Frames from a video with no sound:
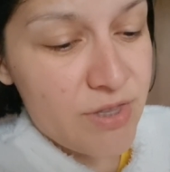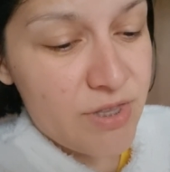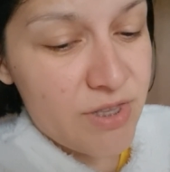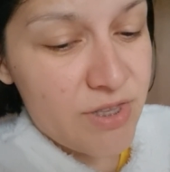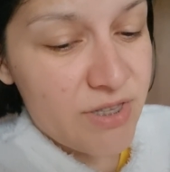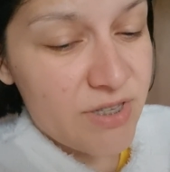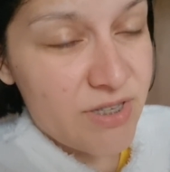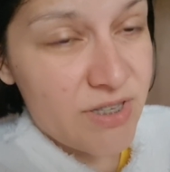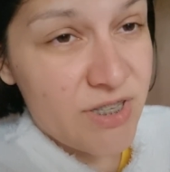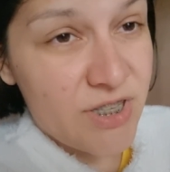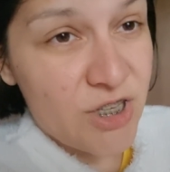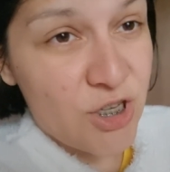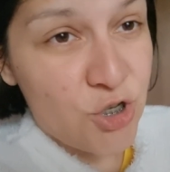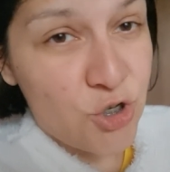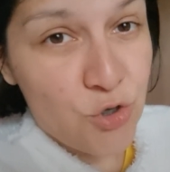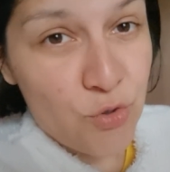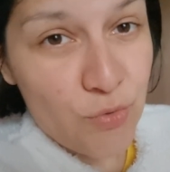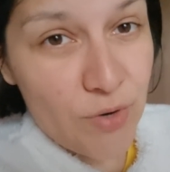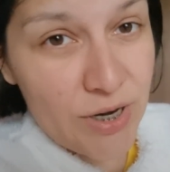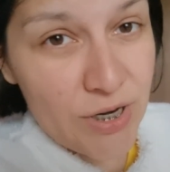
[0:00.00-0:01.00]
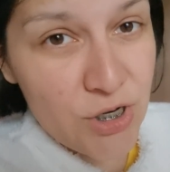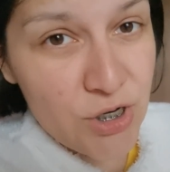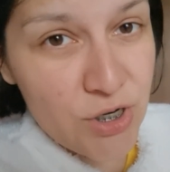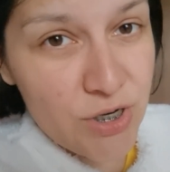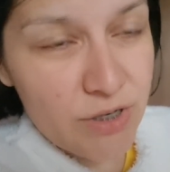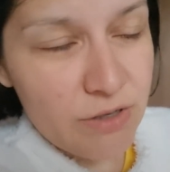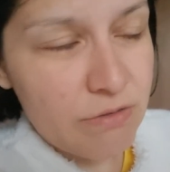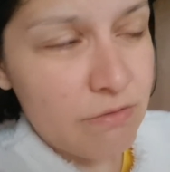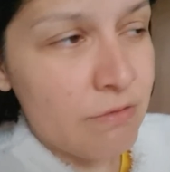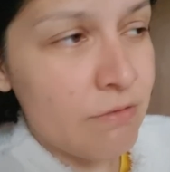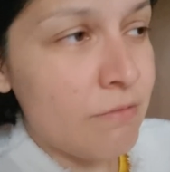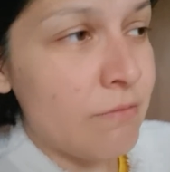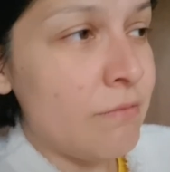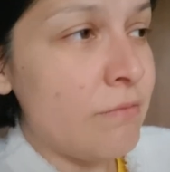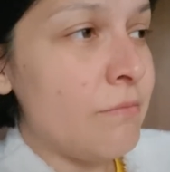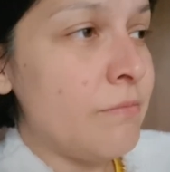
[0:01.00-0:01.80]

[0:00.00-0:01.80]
situation,